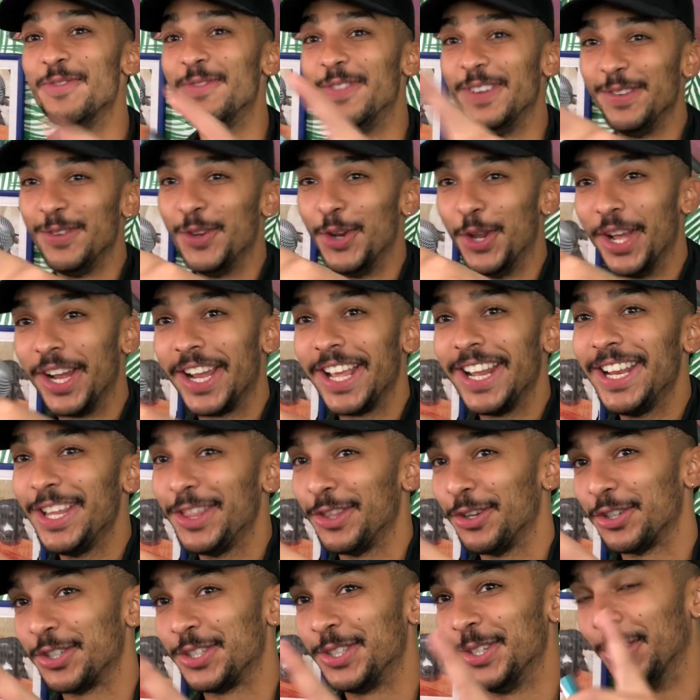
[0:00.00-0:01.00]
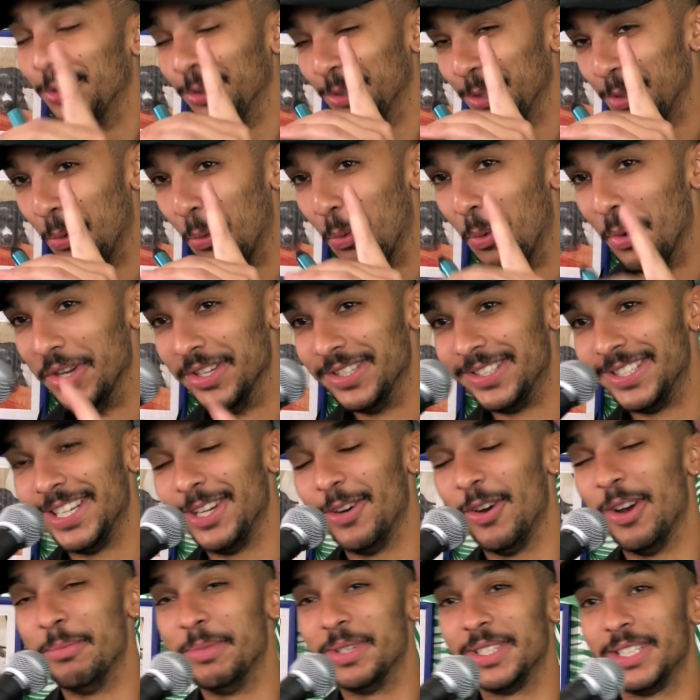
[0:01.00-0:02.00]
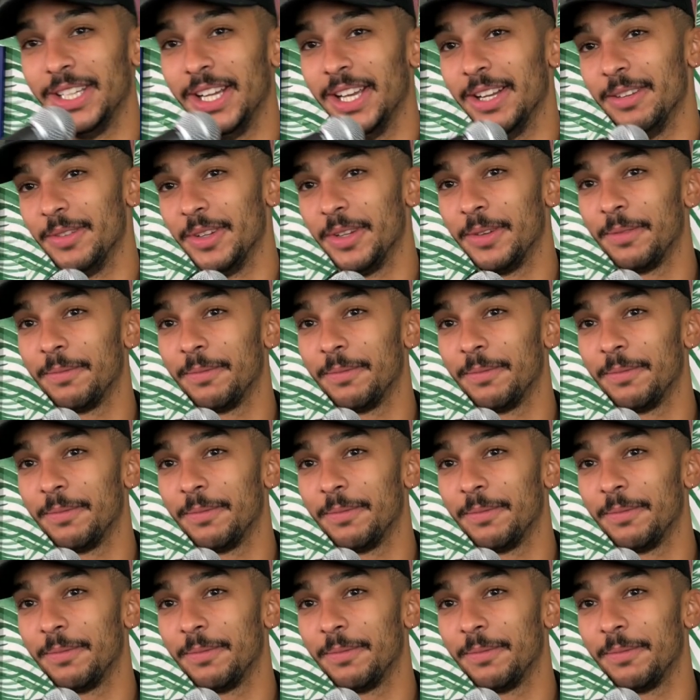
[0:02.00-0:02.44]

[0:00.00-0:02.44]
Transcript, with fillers: if you look at it, there's still only one cigarette missing out of it.